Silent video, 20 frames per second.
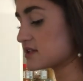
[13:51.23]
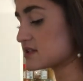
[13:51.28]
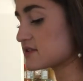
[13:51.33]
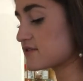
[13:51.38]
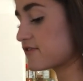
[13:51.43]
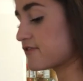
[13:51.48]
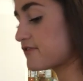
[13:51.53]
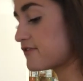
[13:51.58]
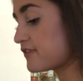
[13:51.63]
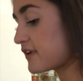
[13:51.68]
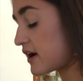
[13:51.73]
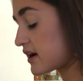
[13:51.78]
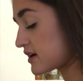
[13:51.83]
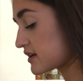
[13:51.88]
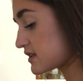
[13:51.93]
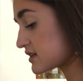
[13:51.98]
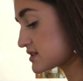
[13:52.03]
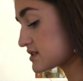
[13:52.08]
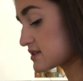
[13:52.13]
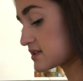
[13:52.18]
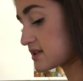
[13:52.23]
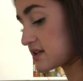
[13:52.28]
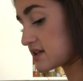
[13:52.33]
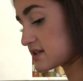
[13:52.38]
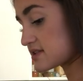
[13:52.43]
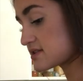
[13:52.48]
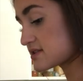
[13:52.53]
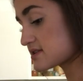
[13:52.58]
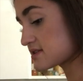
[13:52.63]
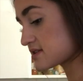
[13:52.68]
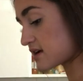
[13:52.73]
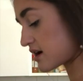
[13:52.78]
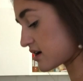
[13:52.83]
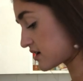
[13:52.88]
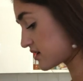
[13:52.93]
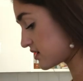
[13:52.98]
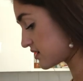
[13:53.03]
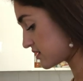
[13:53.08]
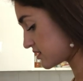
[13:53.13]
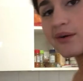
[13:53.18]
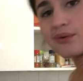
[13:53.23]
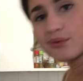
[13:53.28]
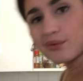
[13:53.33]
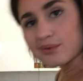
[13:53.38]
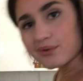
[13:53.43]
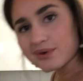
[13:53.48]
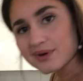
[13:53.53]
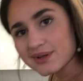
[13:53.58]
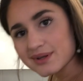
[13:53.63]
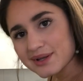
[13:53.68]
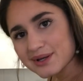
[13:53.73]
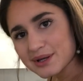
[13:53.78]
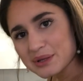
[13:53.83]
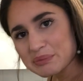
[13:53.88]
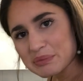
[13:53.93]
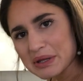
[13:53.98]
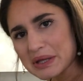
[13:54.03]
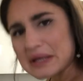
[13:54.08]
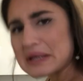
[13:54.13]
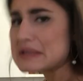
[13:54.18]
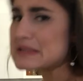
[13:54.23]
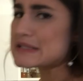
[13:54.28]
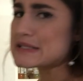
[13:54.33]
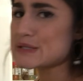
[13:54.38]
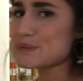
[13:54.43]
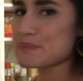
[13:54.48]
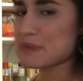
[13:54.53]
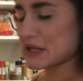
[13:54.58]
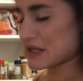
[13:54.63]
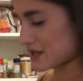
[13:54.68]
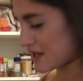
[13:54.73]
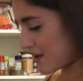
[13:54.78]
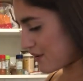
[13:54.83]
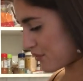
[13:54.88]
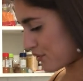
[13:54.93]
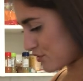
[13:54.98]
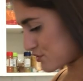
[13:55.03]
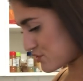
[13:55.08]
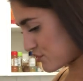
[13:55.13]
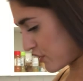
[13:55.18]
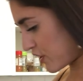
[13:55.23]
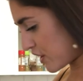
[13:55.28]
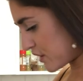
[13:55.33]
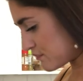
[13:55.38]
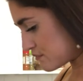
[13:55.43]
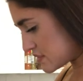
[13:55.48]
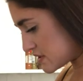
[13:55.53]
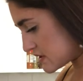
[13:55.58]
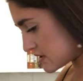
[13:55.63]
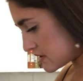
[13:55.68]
Fuck, this is gonna suck. Ooh, look at me spitting out those rhymes.